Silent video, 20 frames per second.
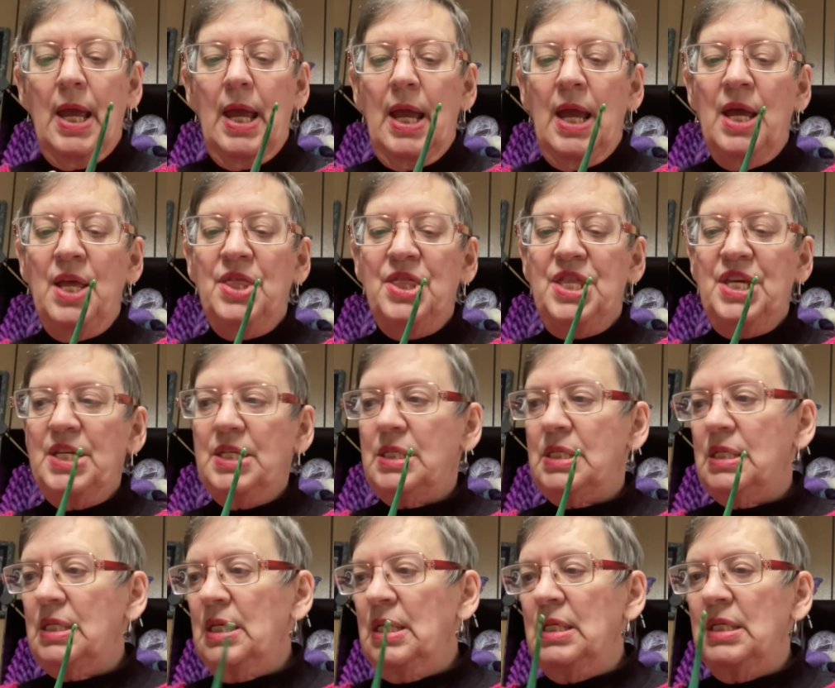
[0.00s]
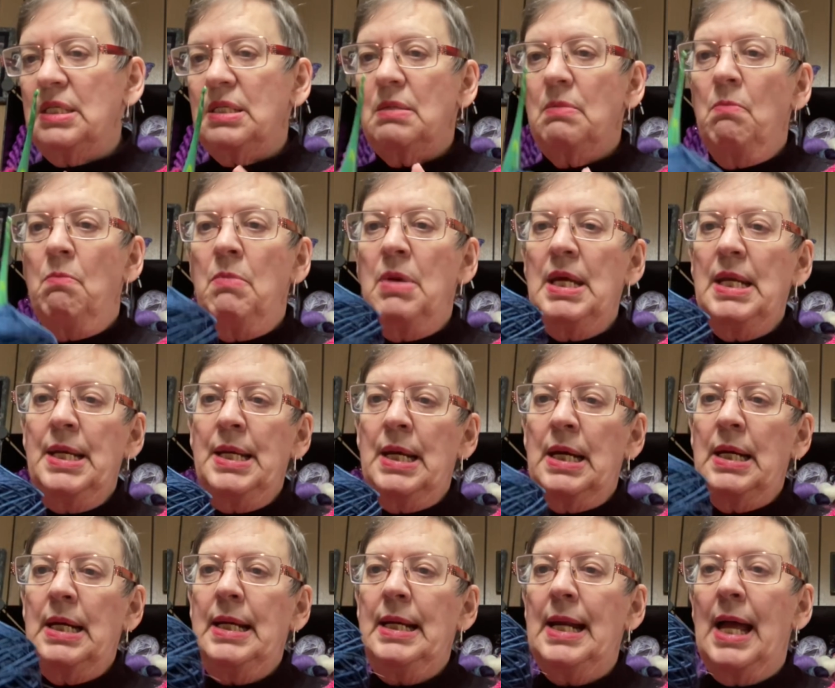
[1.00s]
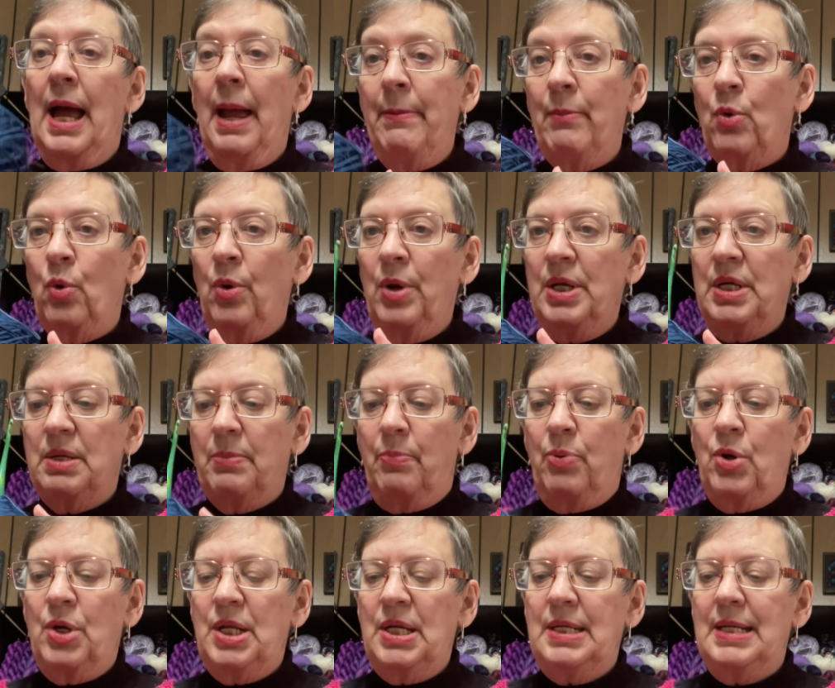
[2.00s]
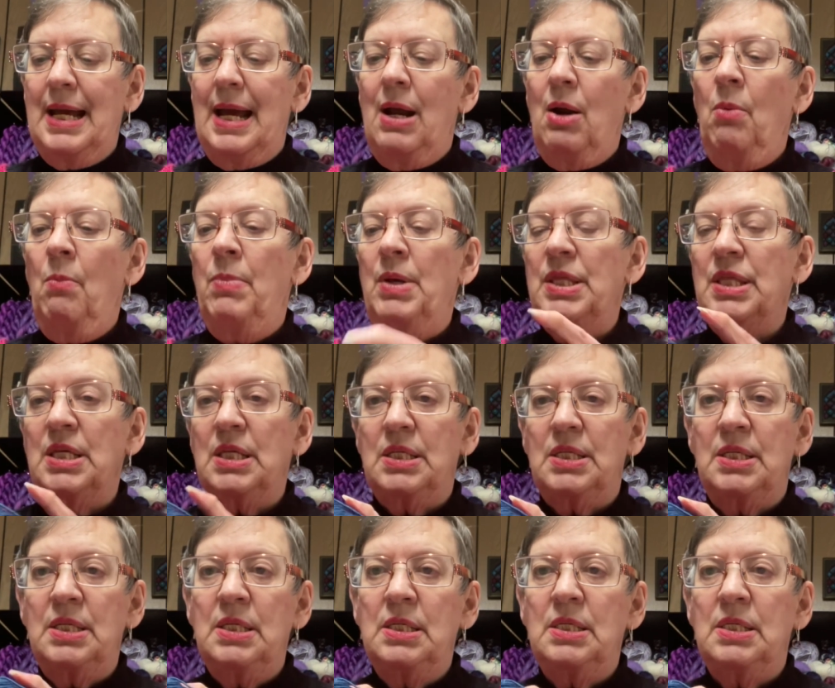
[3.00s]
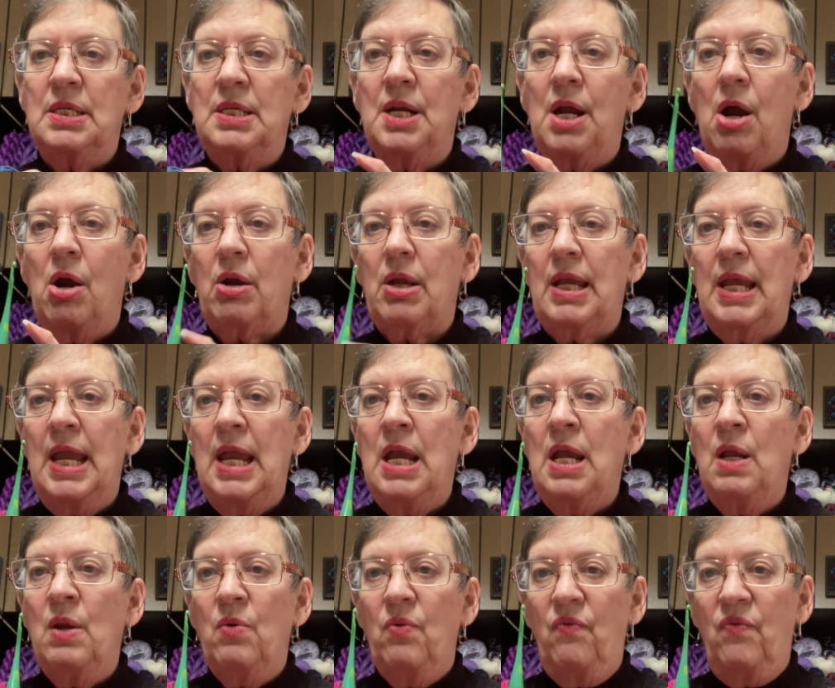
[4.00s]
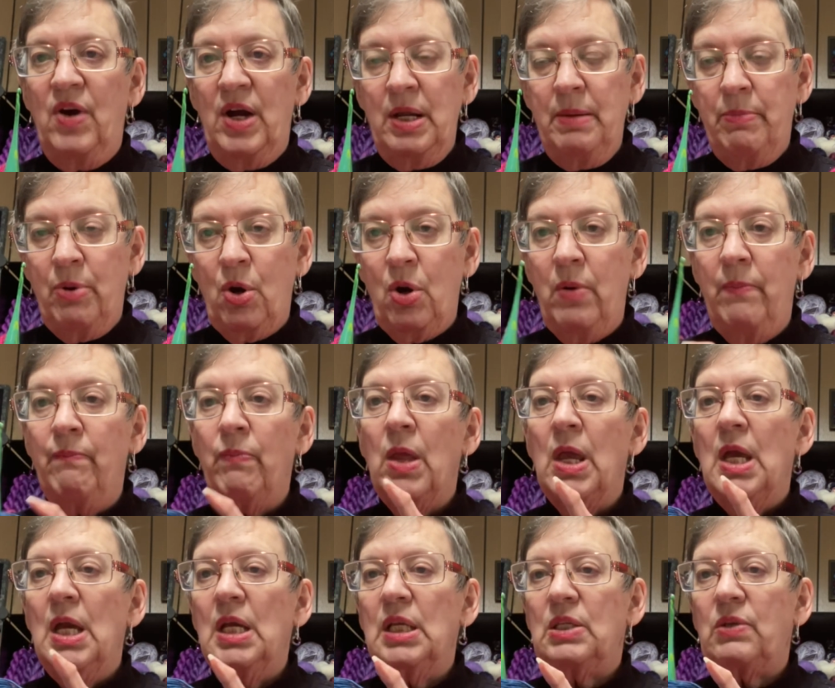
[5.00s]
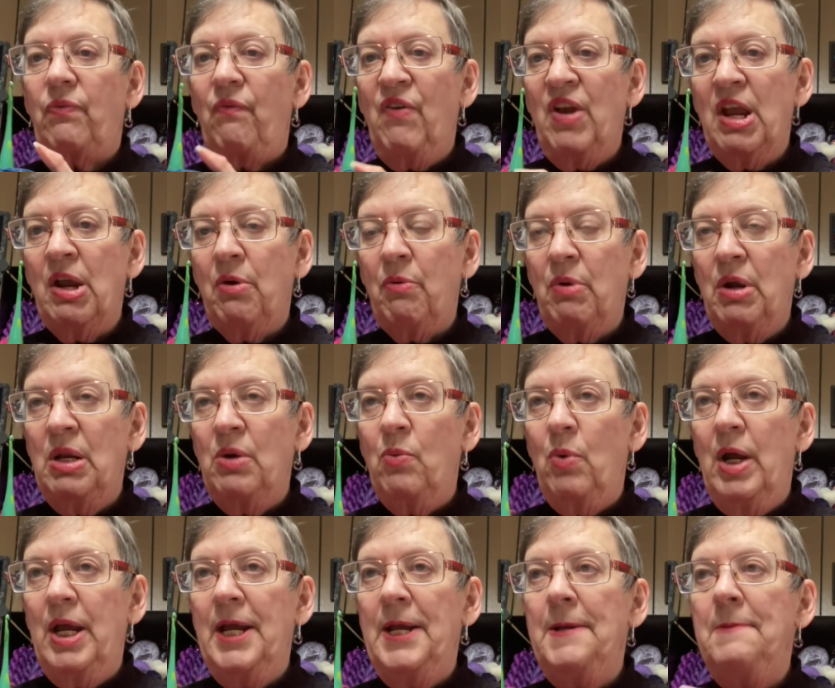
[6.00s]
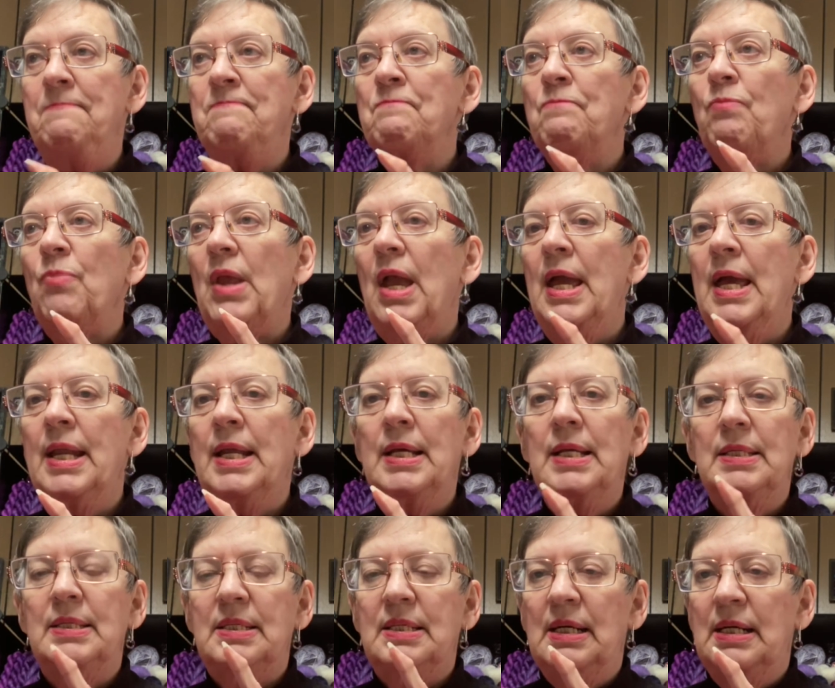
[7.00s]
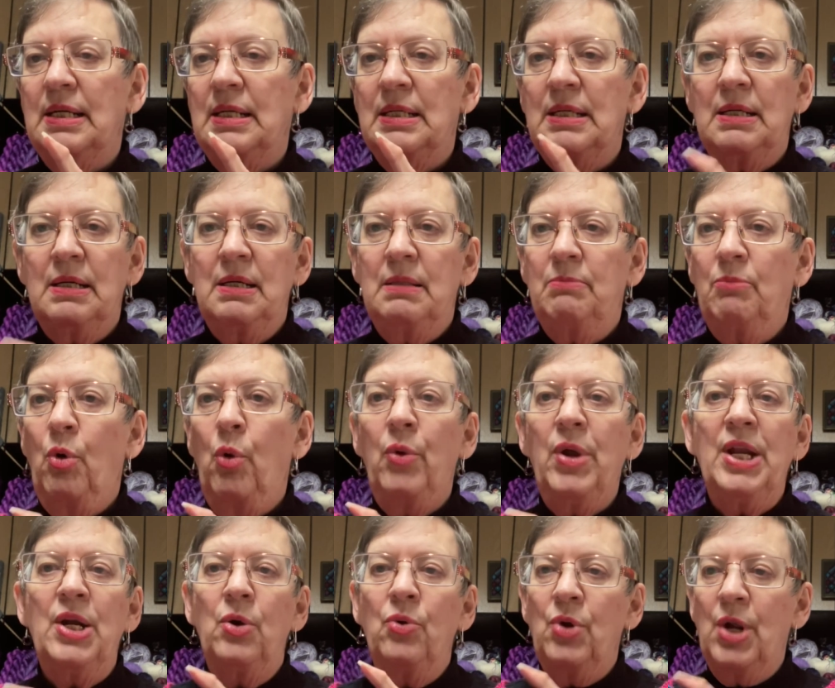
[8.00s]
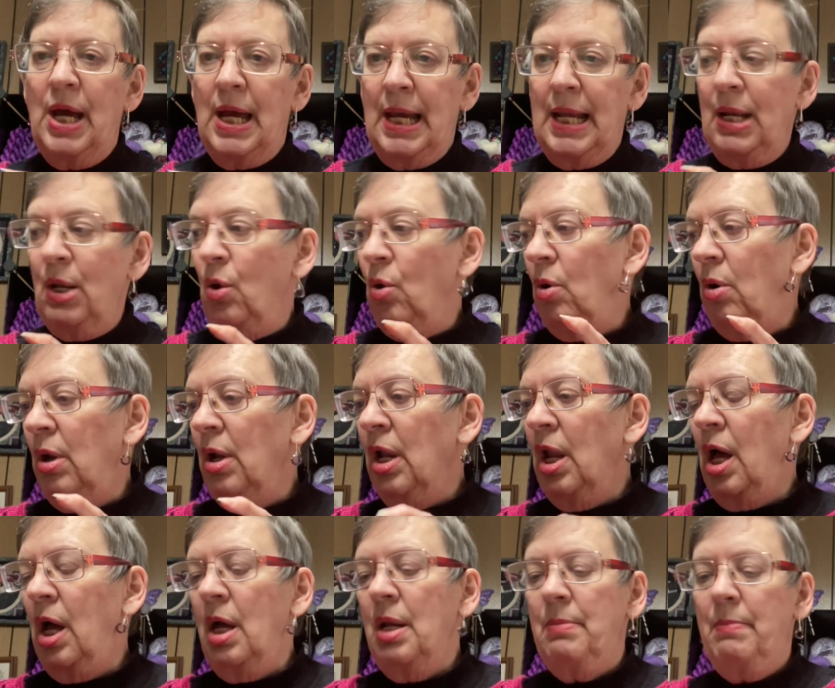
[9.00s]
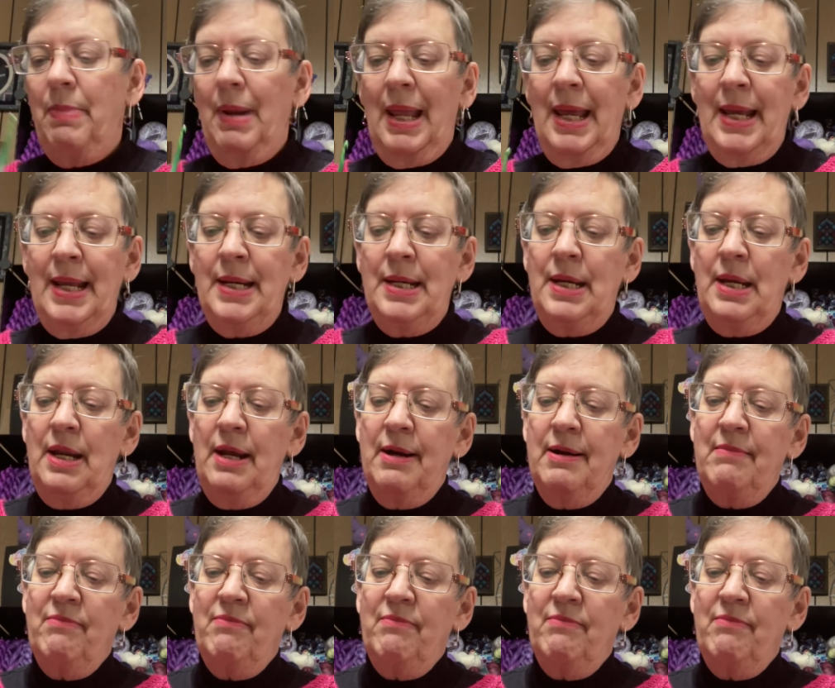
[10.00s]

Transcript: And this is Midnight. I'm going to put it down, but this is an arcane fiber. It's fingering weight, and it's a merino nylon blend.